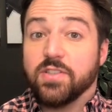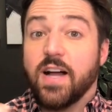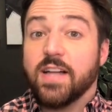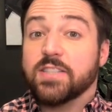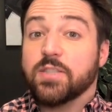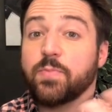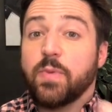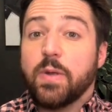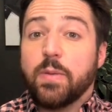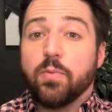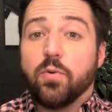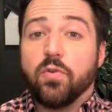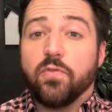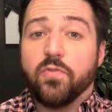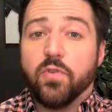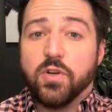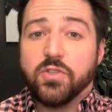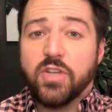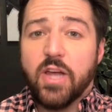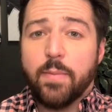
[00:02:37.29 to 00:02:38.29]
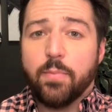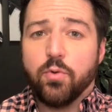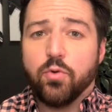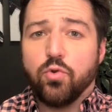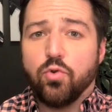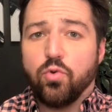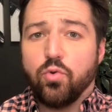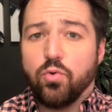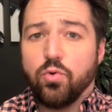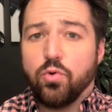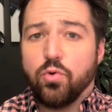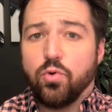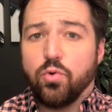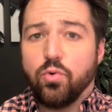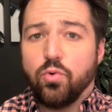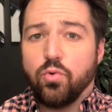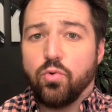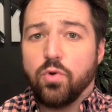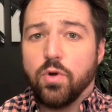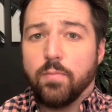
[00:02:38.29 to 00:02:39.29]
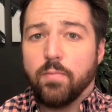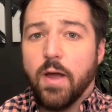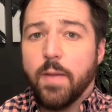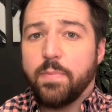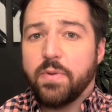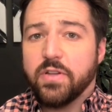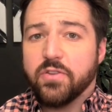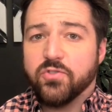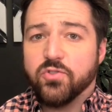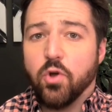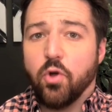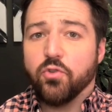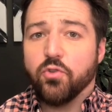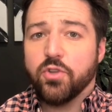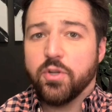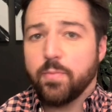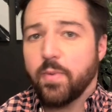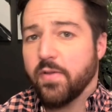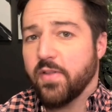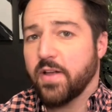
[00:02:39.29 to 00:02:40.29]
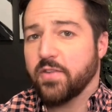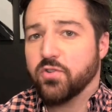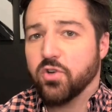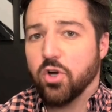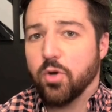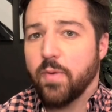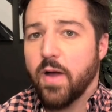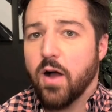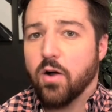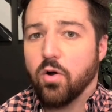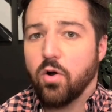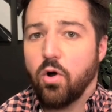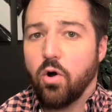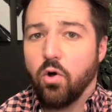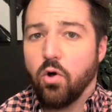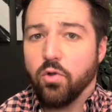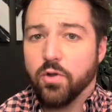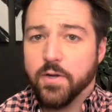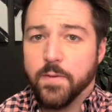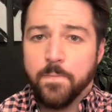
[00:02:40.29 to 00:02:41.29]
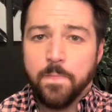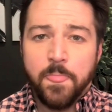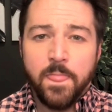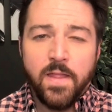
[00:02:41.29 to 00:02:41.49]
Lots of people, for example, who might be insulted by that term alcoholic.